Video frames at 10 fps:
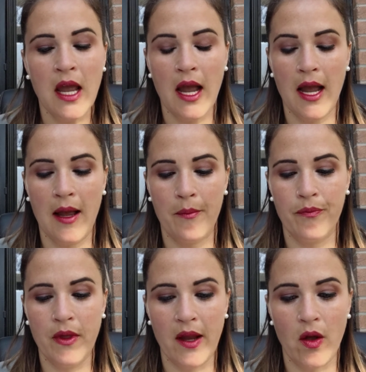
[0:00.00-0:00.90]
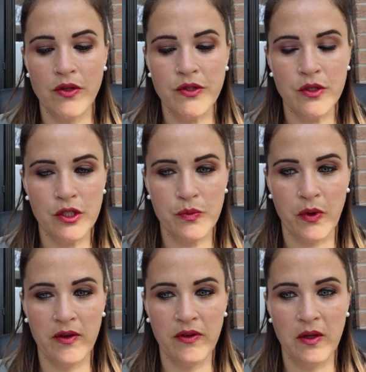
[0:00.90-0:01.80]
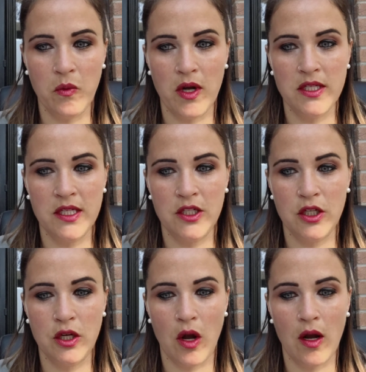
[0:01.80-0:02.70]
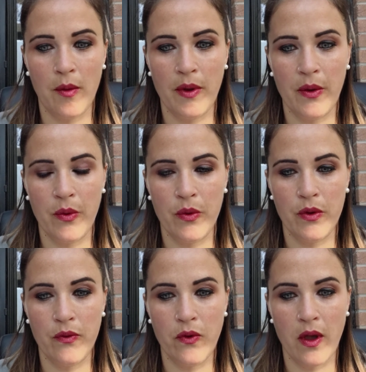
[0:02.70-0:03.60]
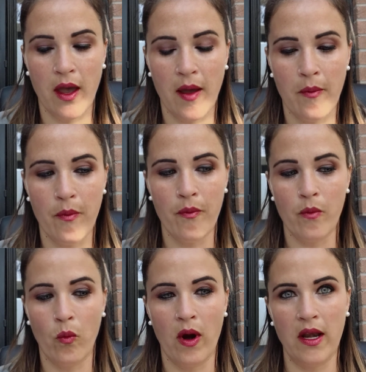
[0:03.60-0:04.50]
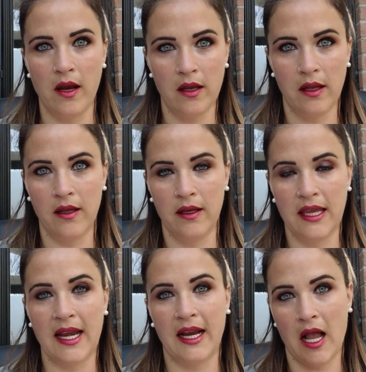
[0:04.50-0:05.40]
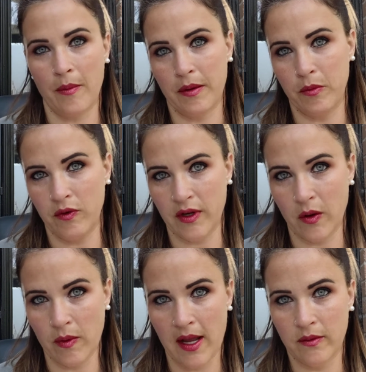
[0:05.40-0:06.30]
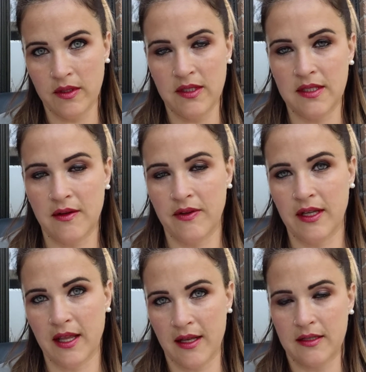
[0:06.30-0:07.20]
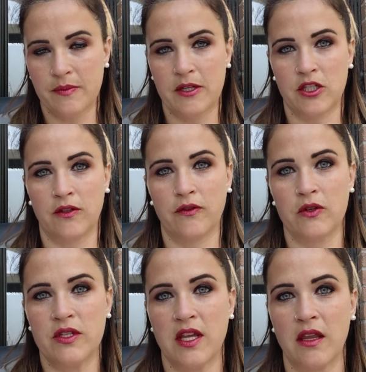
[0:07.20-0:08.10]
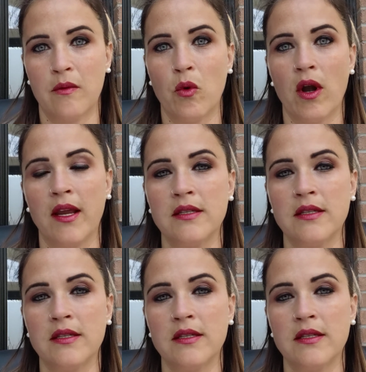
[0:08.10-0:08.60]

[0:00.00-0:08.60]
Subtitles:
I also just briefly wanted to talk about when getting up and moving around and stuff like that, especially first thing in the morning.